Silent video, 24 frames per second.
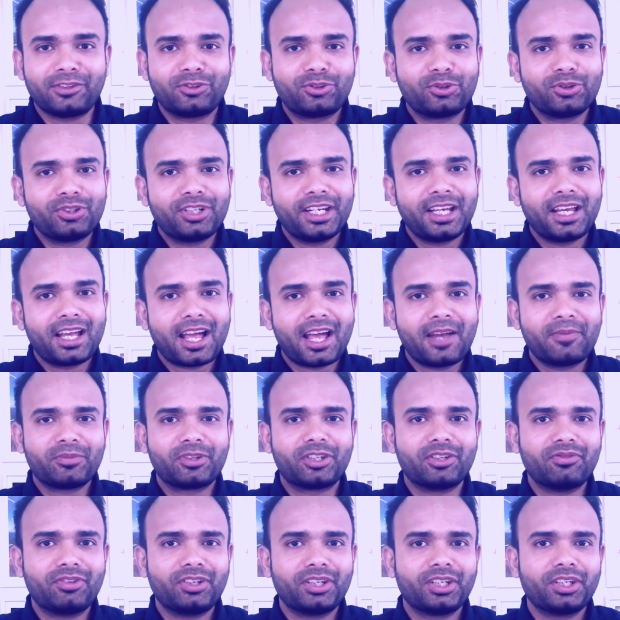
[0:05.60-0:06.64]
And today
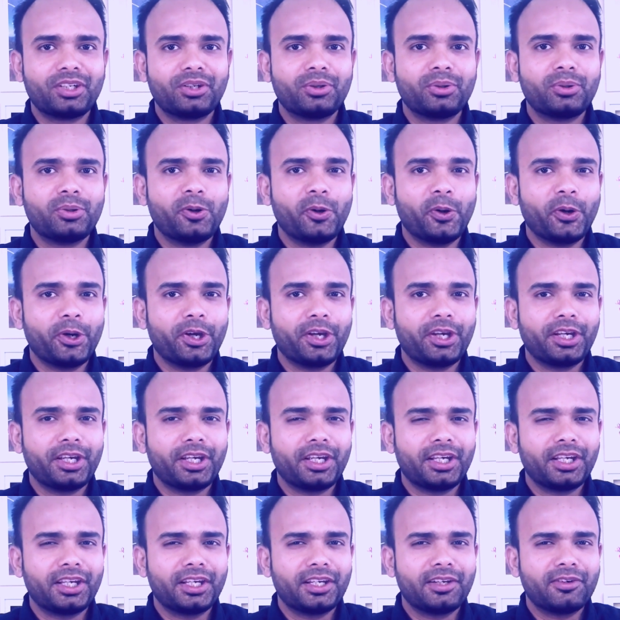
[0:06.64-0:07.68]
I'm giving you
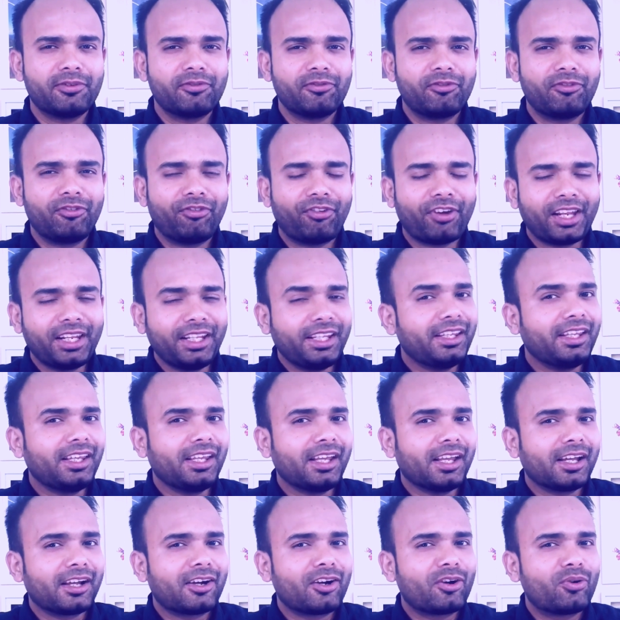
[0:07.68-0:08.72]
a
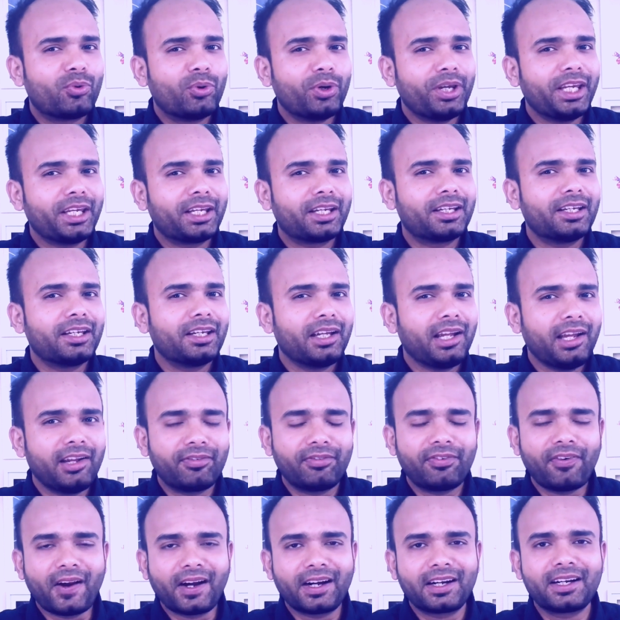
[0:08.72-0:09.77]
very quick,
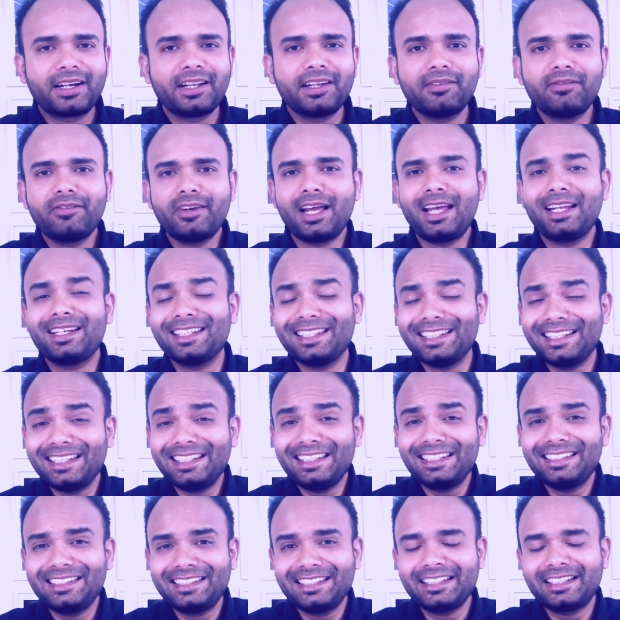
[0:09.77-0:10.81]
effective and
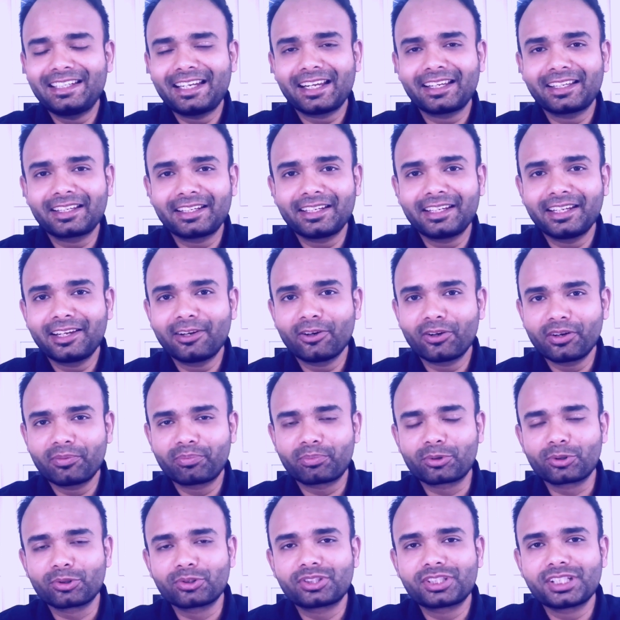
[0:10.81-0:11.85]
easy technique or a
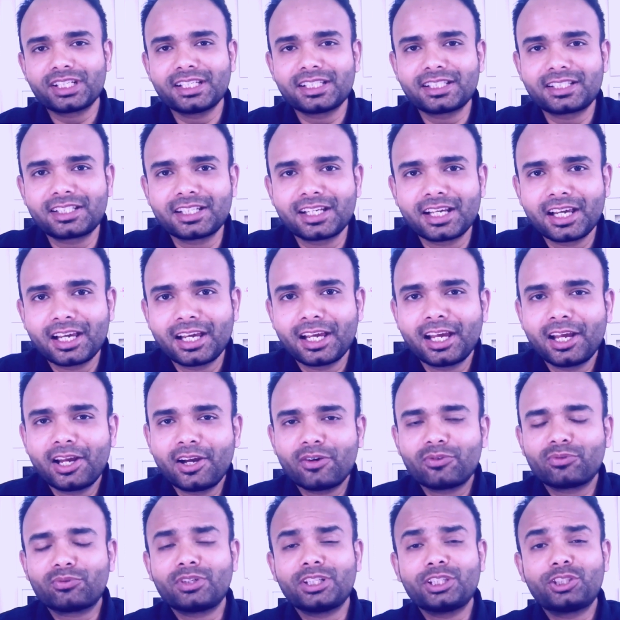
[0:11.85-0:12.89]
process.
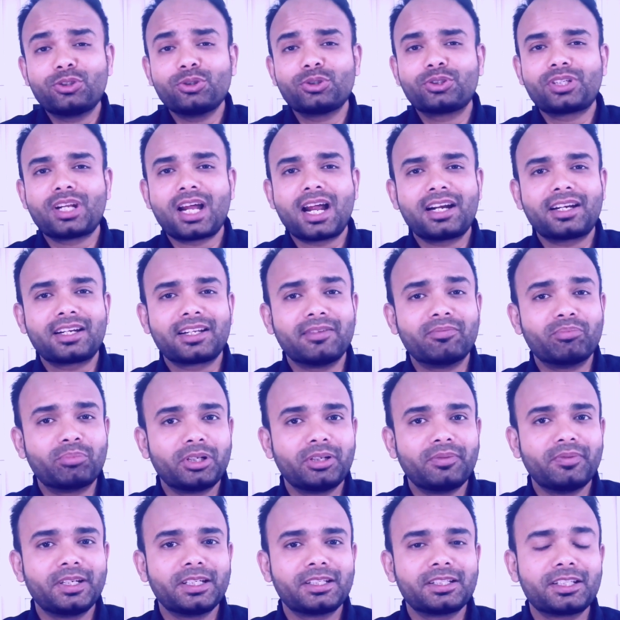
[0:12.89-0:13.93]
Once you start
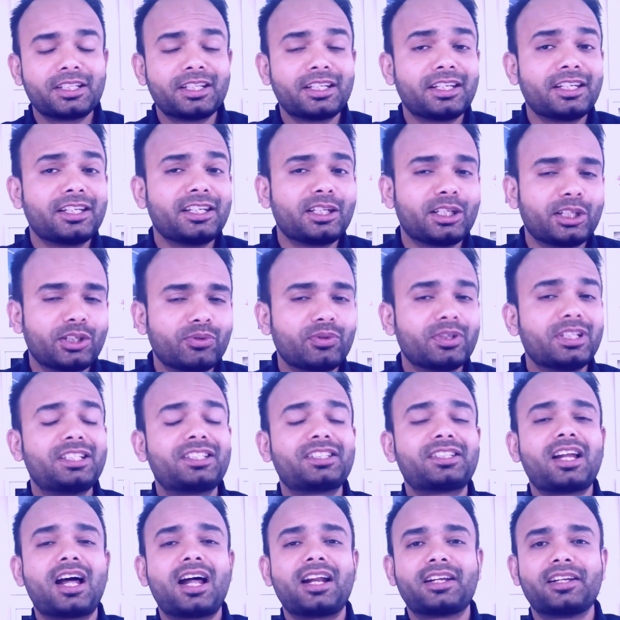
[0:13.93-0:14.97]
implementing, you will
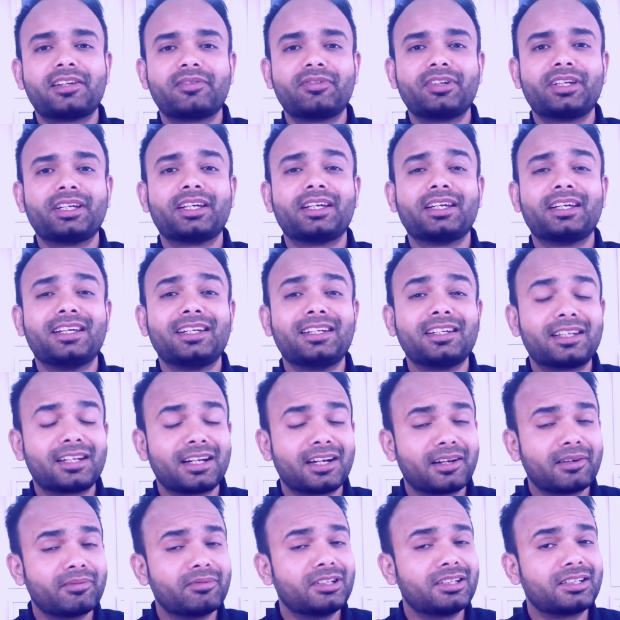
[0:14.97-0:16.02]
start having
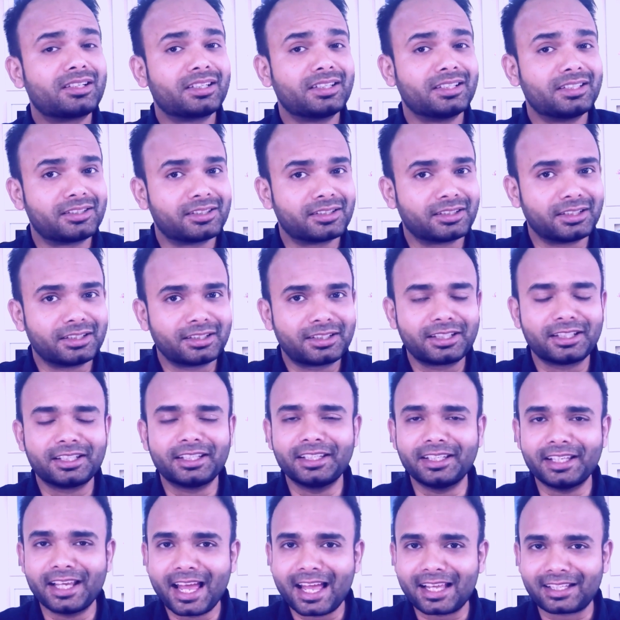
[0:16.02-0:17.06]
incredible result.
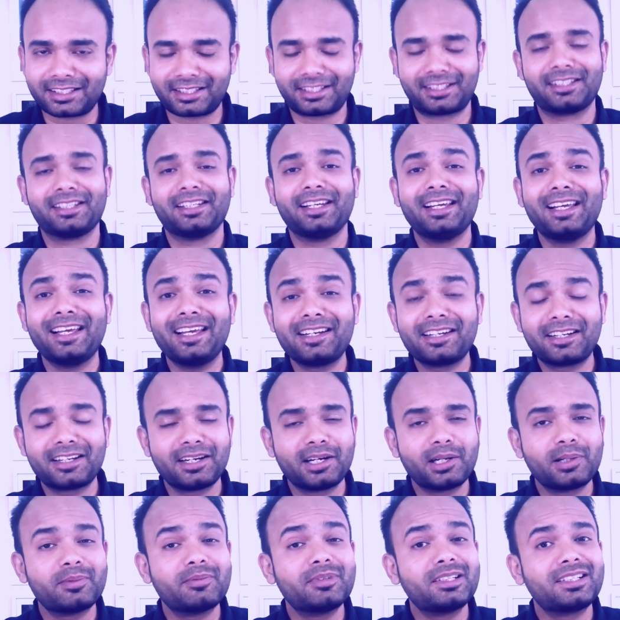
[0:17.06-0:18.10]
Yes,
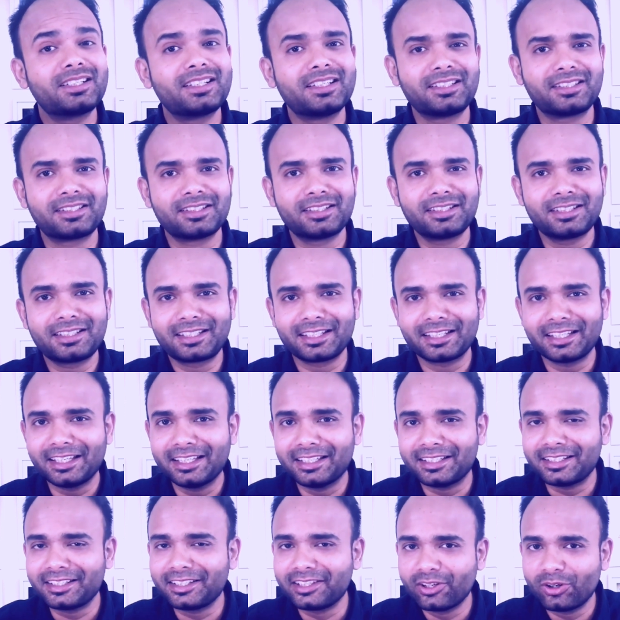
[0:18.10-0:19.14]
incredible result
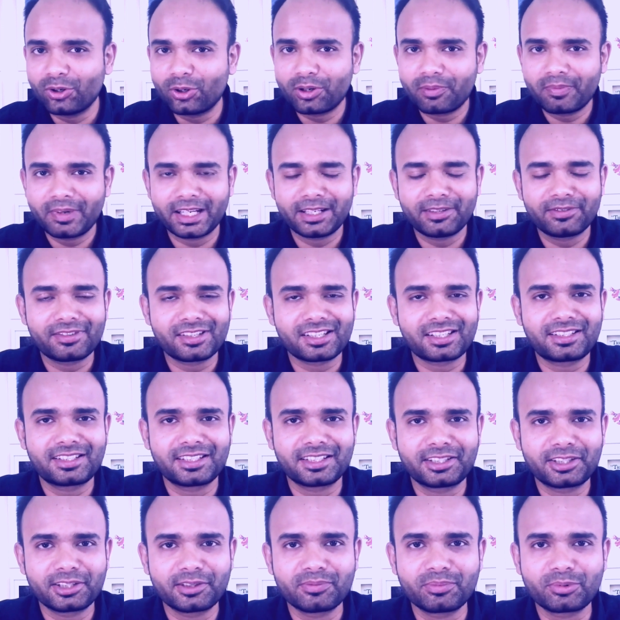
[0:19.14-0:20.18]
in your
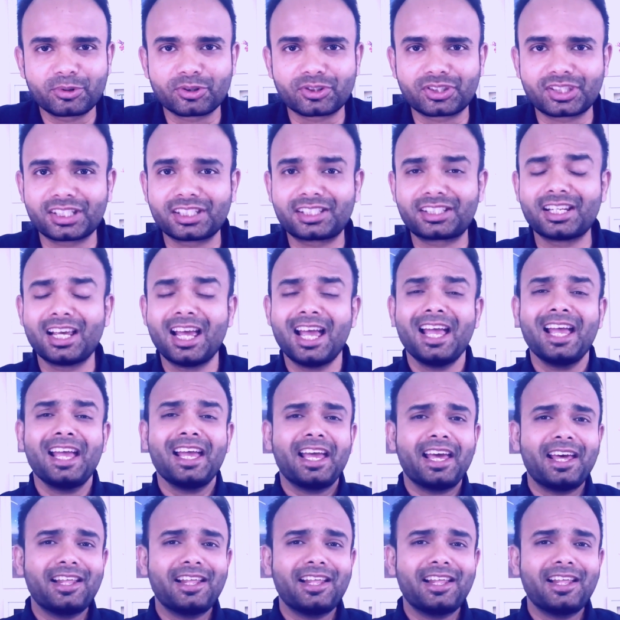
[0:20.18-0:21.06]
manifestation process.